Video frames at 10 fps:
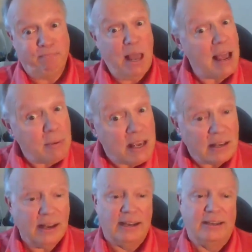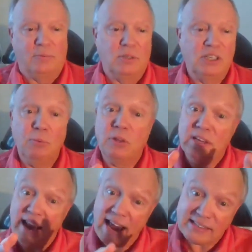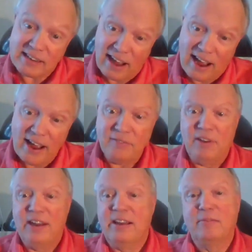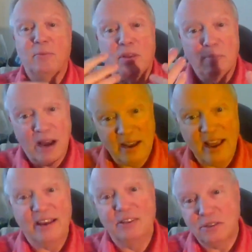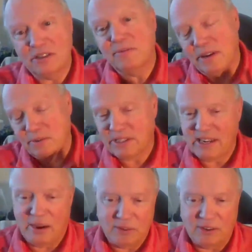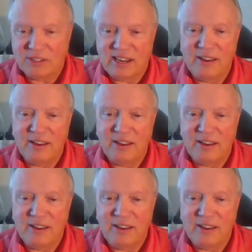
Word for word: maybe uh, we'll see with today's live, and then with Monday and Tuesday. Well, we'll see how it goes.